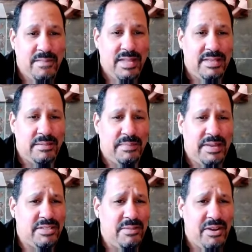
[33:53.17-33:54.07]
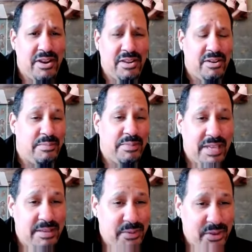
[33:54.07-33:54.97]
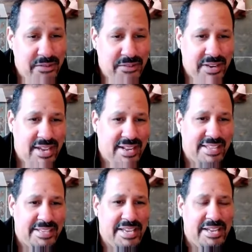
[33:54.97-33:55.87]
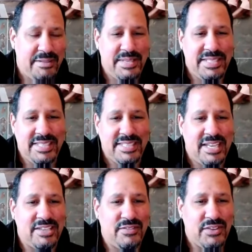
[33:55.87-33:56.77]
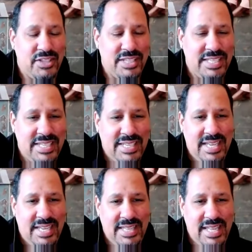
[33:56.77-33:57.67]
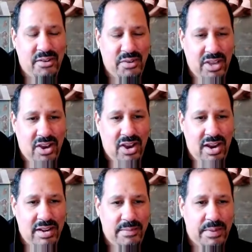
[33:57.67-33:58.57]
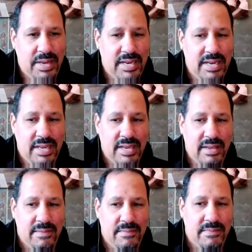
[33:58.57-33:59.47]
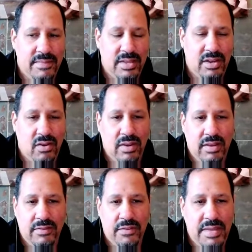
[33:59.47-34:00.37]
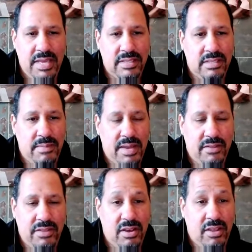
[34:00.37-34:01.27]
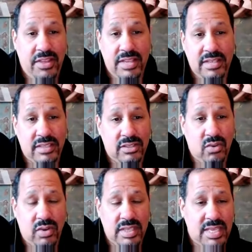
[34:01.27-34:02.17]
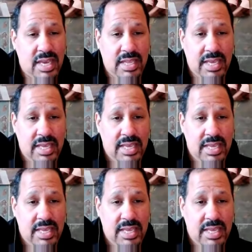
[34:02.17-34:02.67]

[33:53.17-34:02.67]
benchmark or a playbook for how to be successful in that regard. But for me, it's about the authentic storytelling